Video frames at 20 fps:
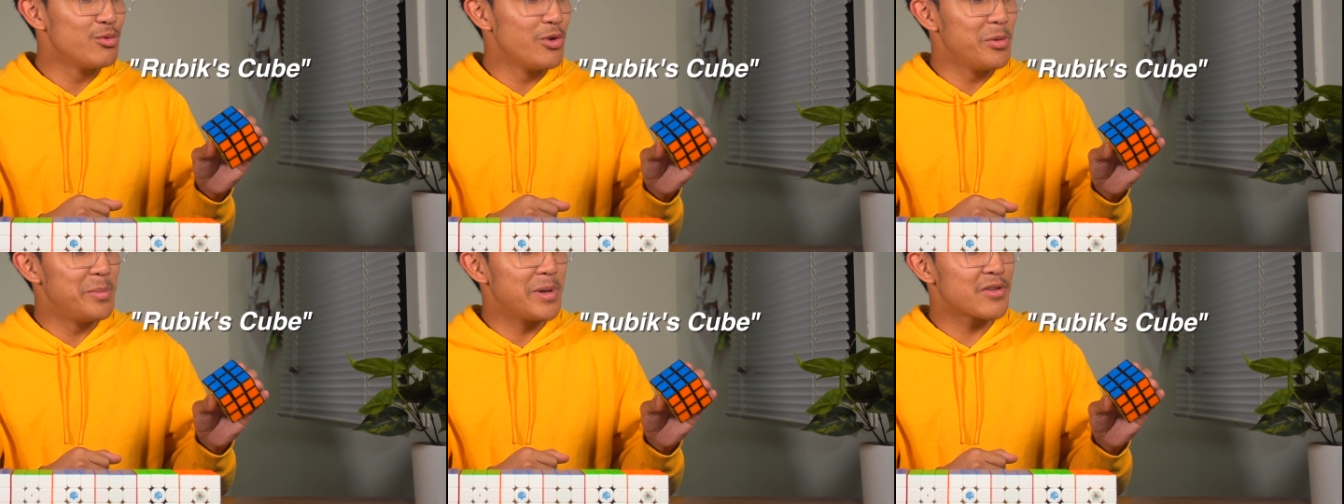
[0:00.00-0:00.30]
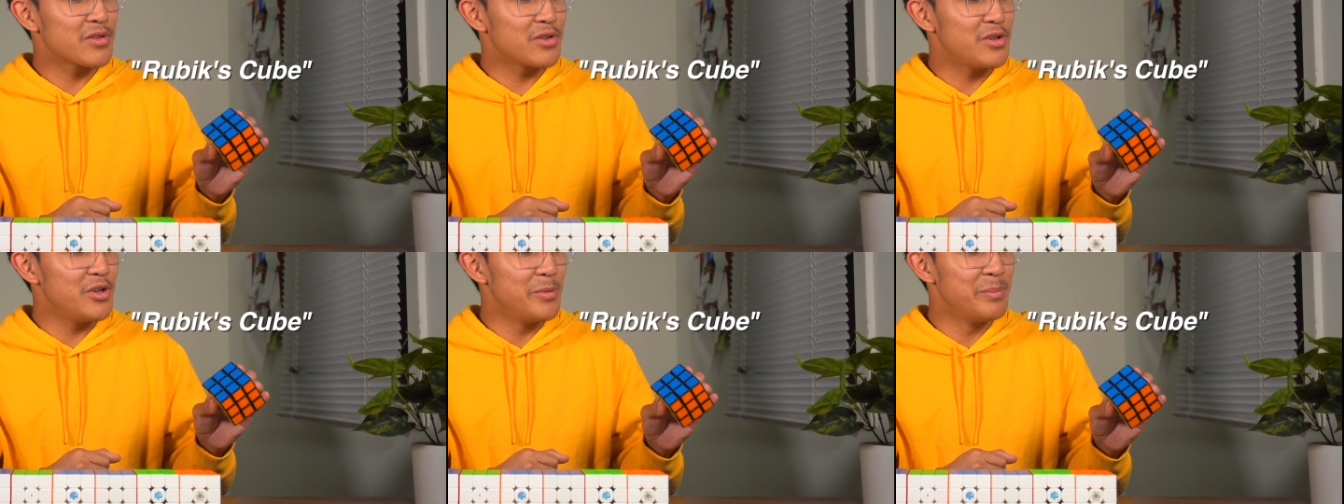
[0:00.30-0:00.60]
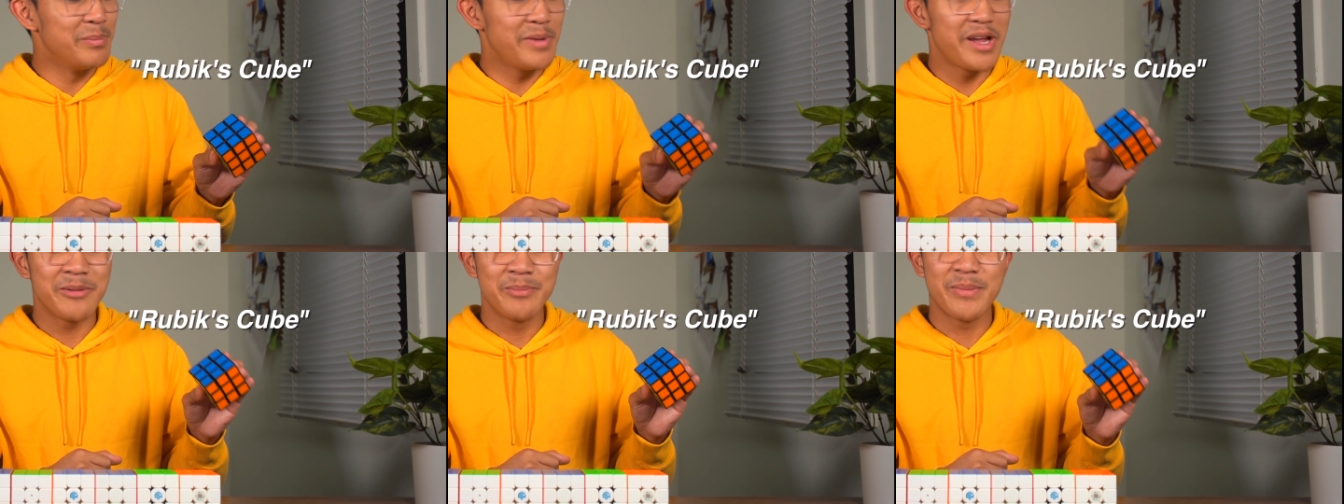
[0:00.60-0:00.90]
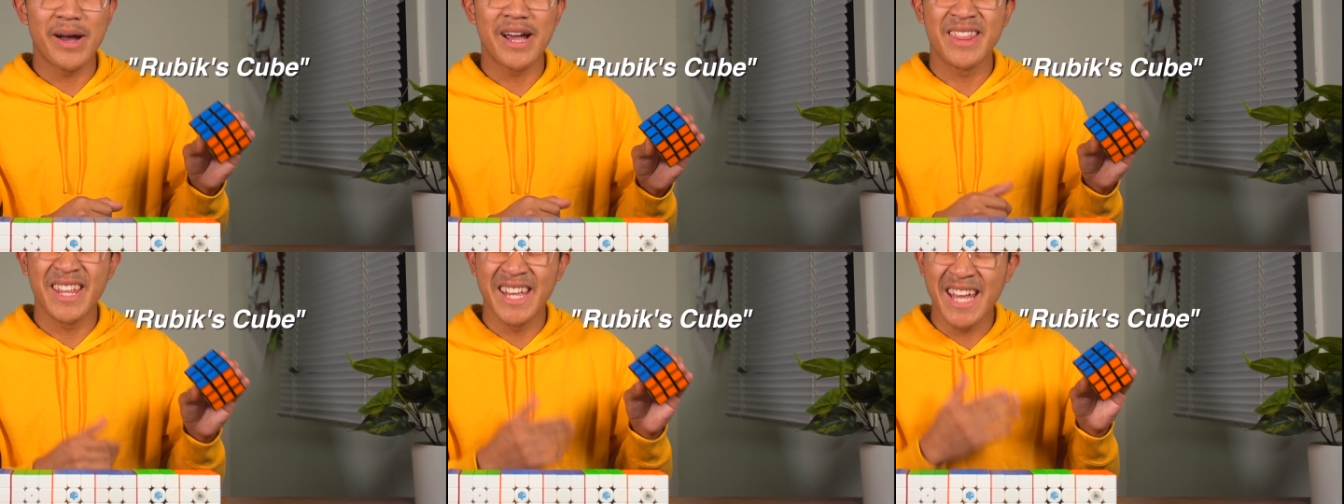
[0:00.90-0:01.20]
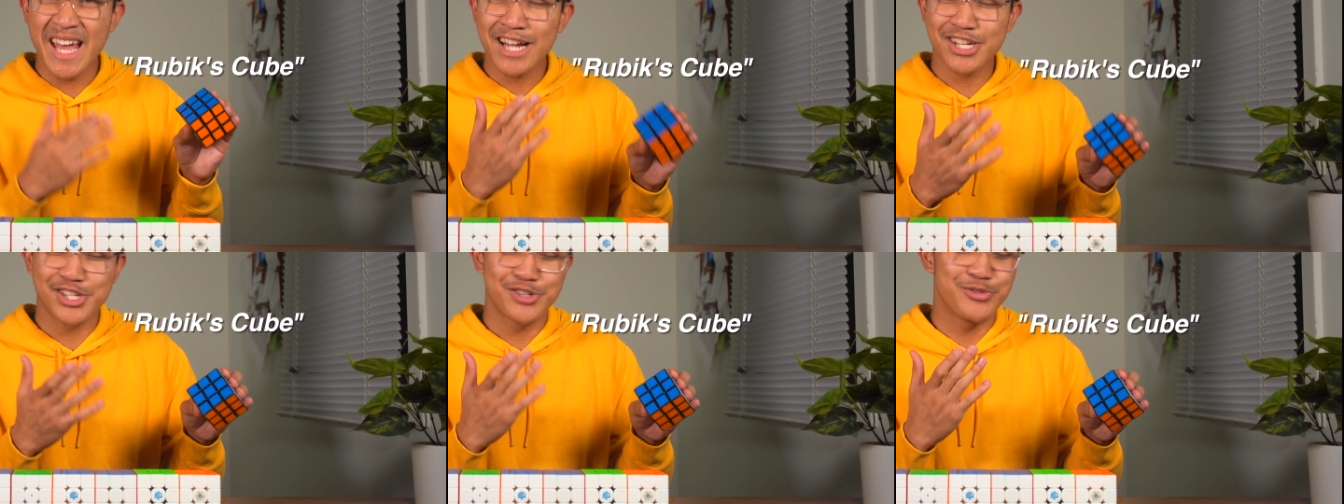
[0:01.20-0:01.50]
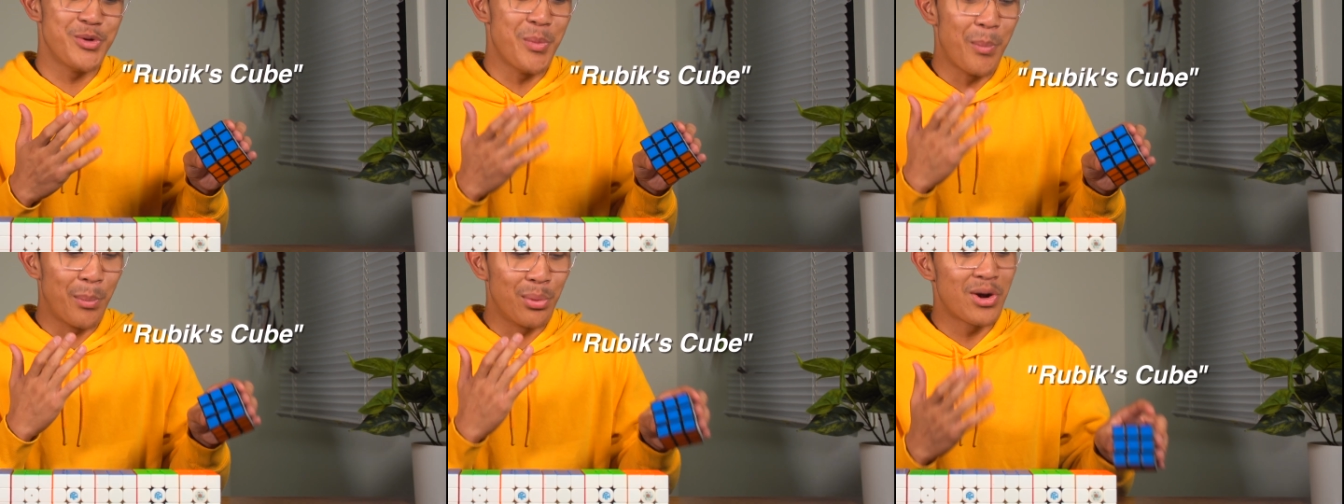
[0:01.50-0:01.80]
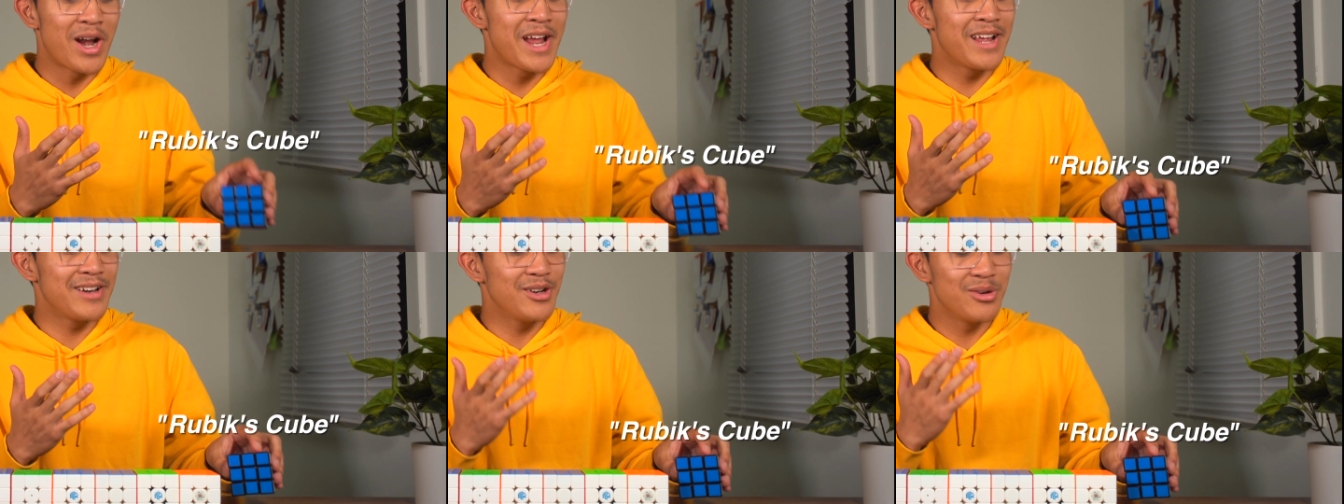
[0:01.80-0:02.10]
Rubik's Cube made by the actual
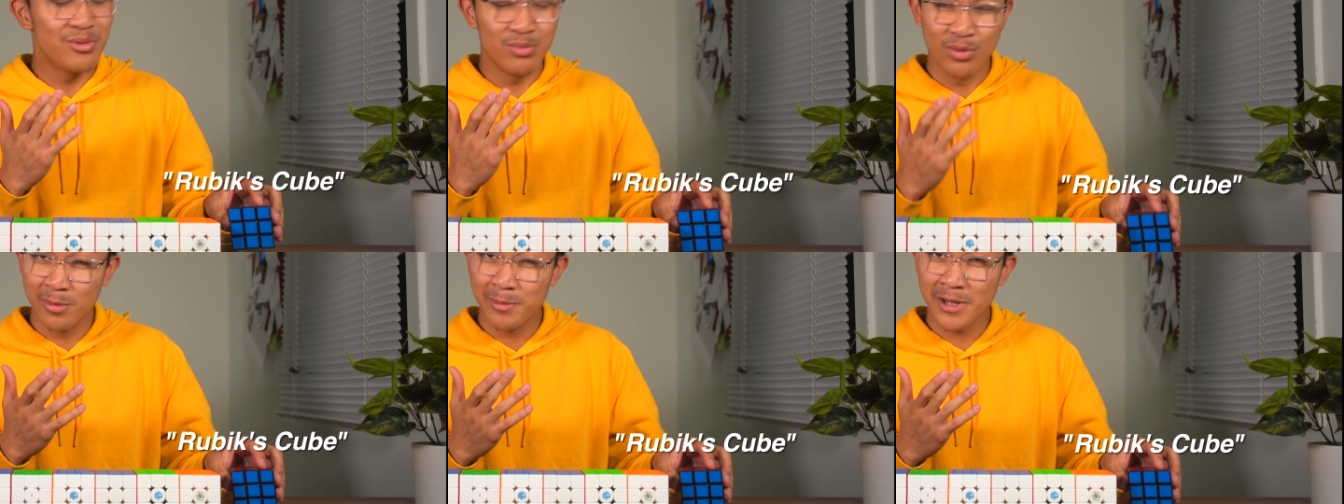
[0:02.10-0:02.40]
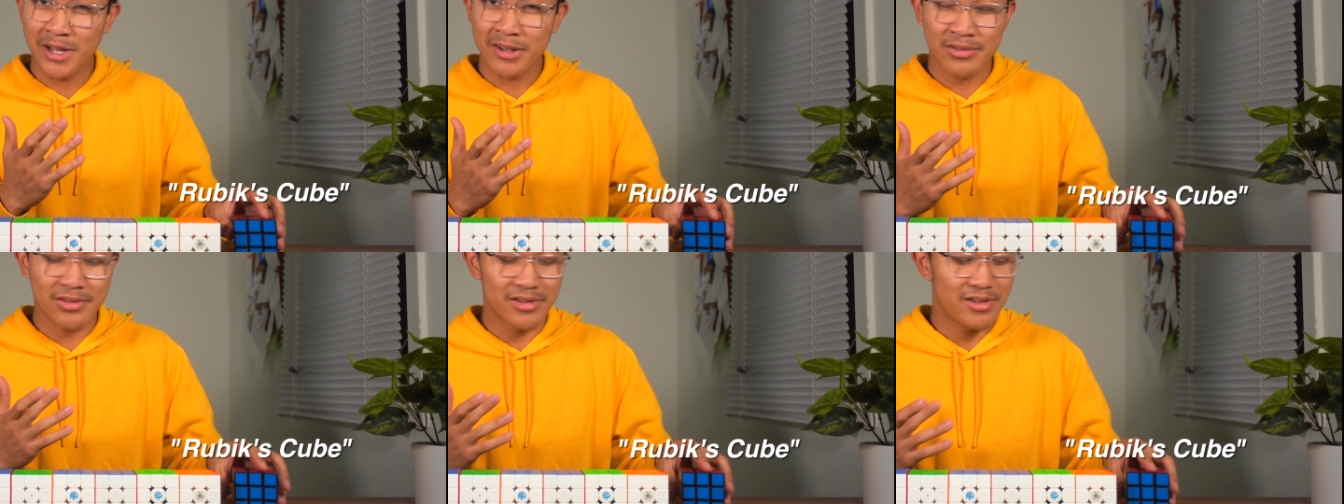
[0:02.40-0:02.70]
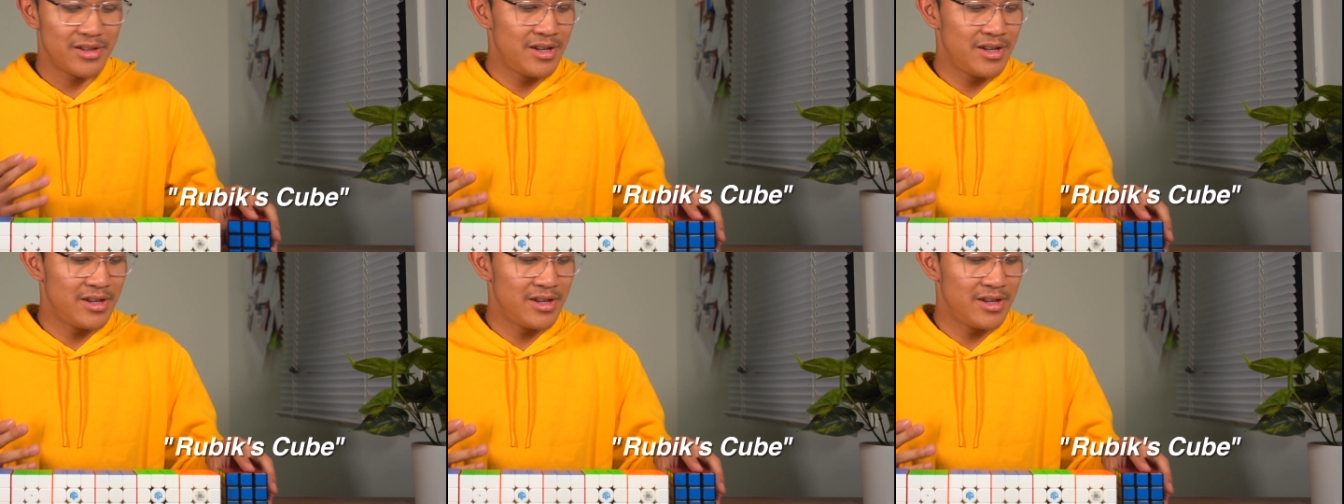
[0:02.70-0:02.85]
brand Rubik's,